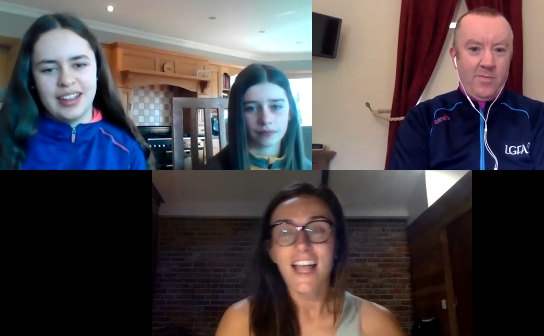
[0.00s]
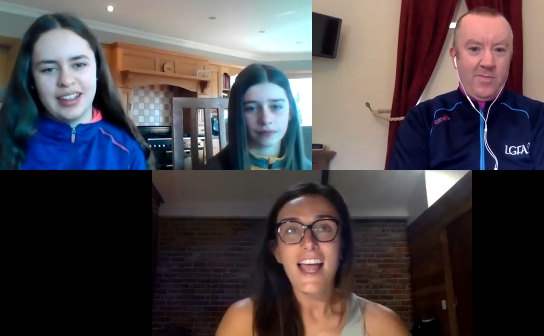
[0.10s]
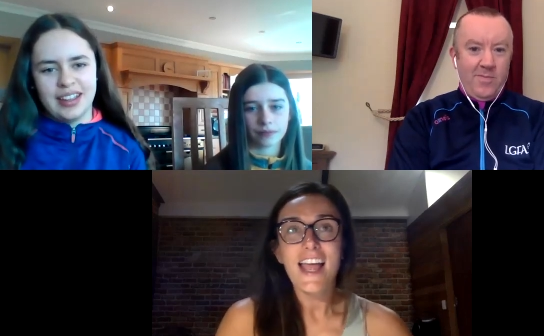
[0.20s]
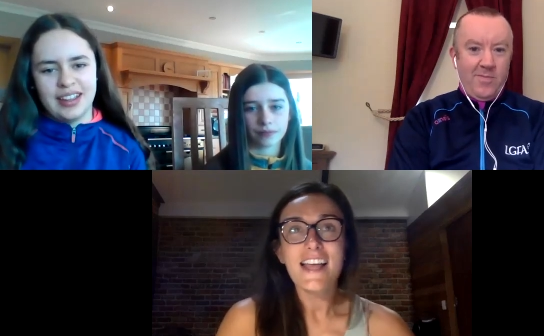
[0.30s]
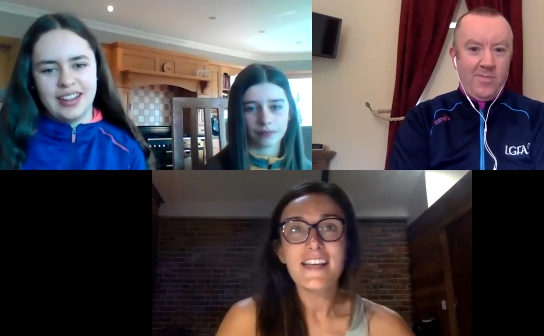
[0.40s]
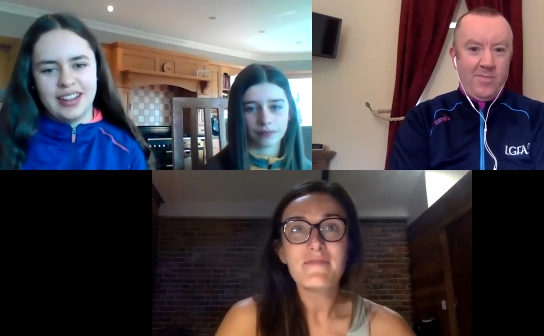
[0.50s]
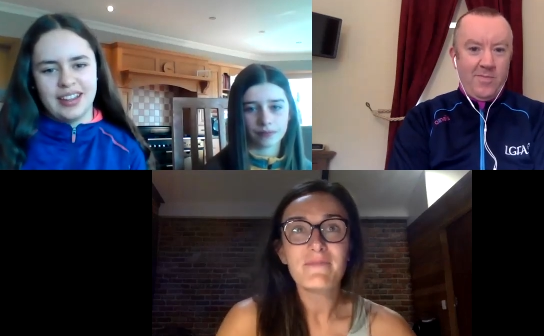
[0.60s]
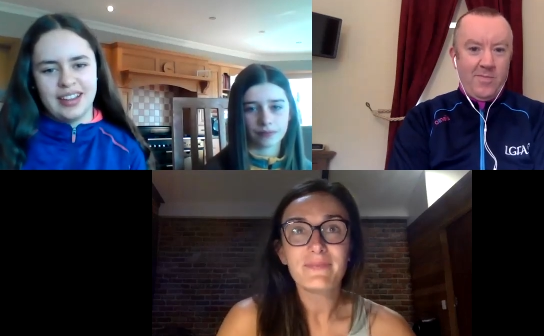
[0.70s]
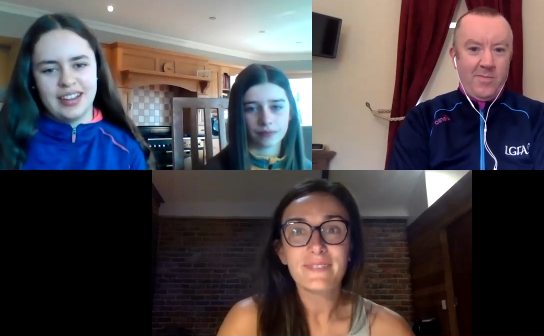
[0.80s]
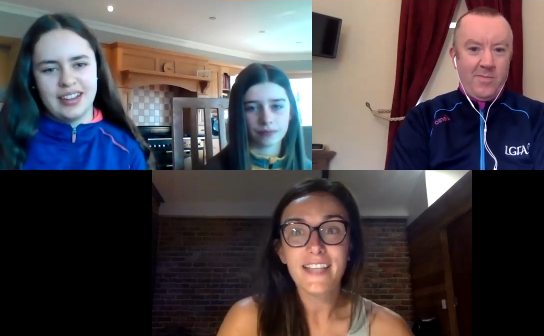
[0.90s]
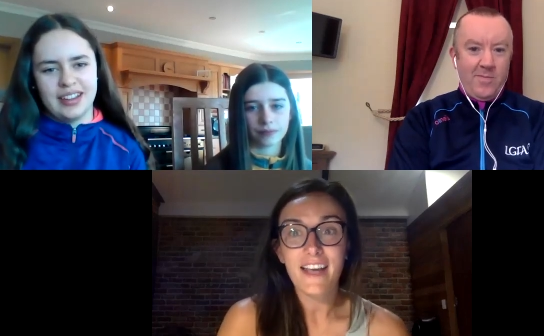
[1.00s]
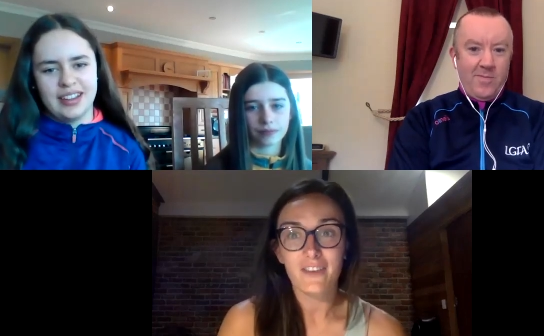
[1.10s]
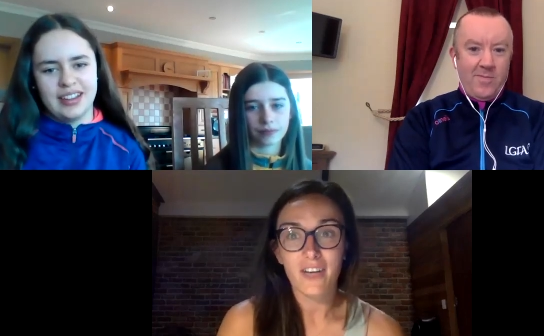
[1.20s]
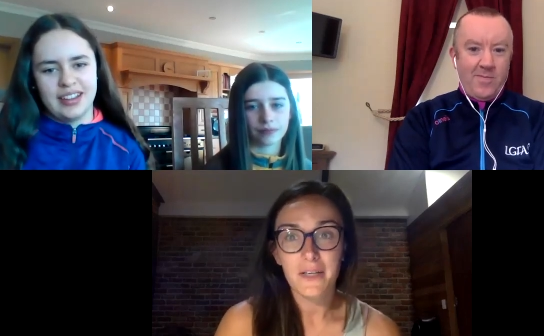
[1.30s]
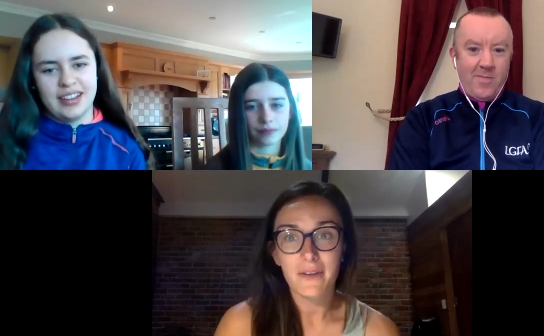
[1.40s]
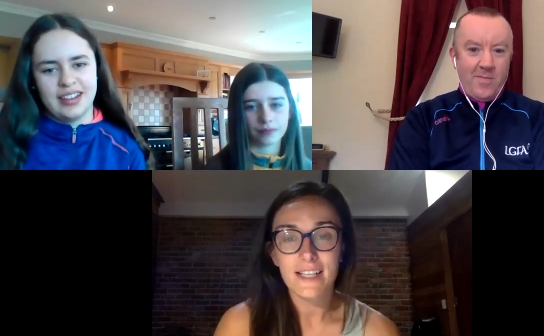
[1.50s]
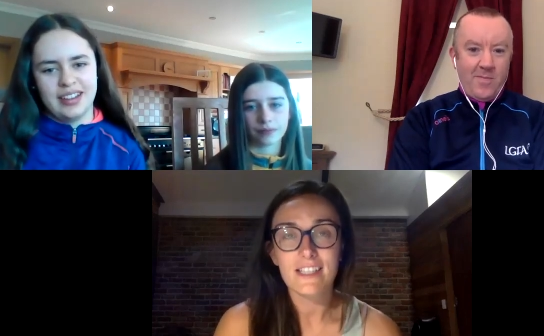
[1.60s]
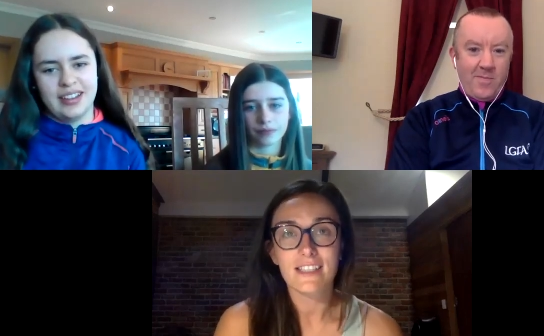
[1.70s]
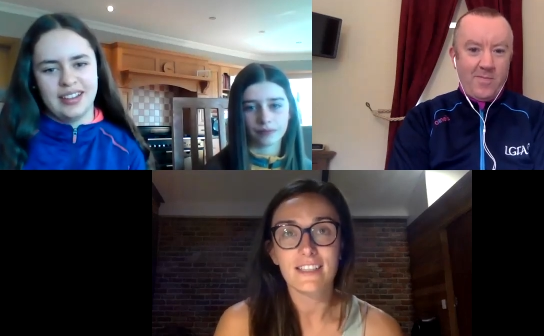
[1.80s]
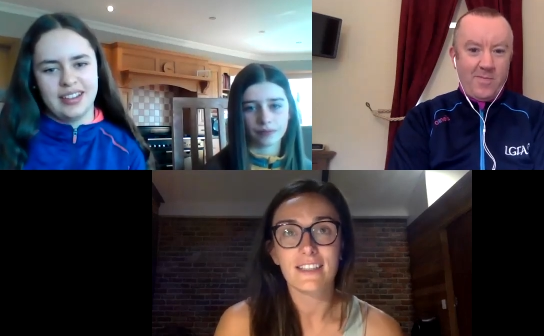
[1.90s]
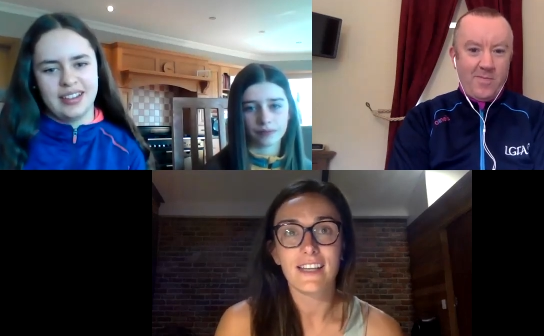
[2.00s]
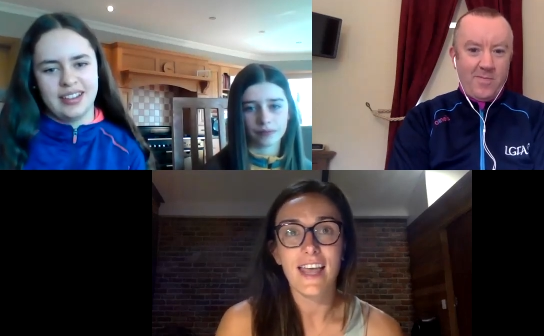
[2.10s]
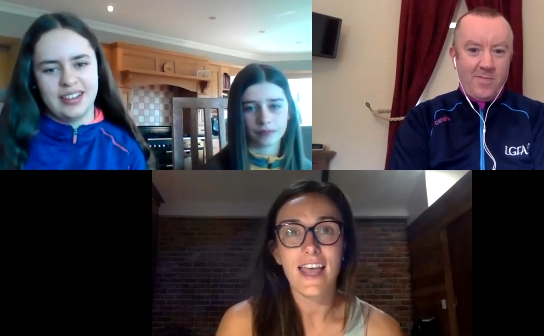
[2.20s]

Speaker 1: Um, yeah, great question.